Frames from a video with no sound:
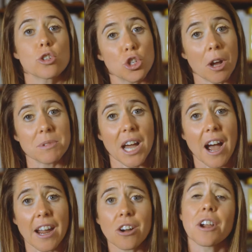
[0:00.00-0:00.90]
jumped
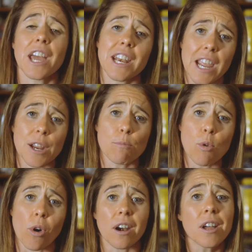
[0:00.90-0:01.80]
higher and ate
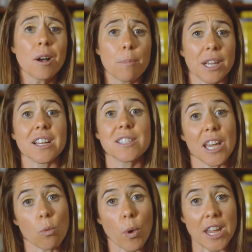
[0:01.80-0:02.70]
more because
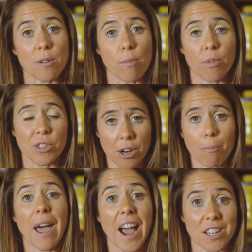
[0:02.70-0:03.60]
they weighed, their
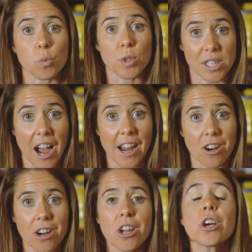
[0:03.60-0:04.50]
mass was
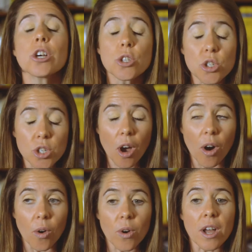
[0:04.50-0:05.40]
higher.
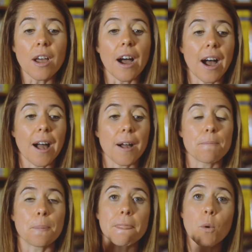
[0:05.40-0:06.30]
So,
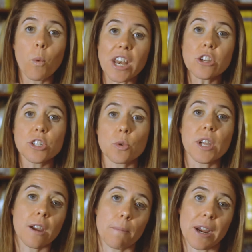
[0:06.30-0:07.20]
um, when you're
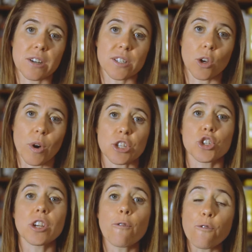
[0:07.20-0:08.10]
doing a comparison
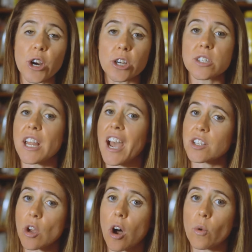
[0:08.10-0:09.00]
question, first,
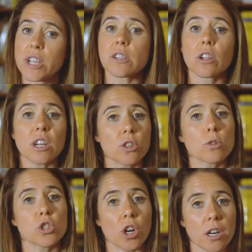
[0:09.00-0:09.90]
as always, look at
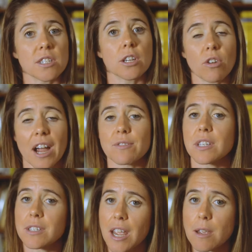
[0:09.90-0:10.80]
those charts and graphs
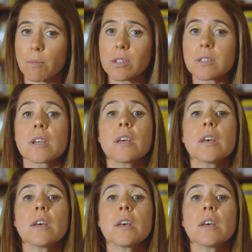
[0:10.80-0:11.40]
and tables.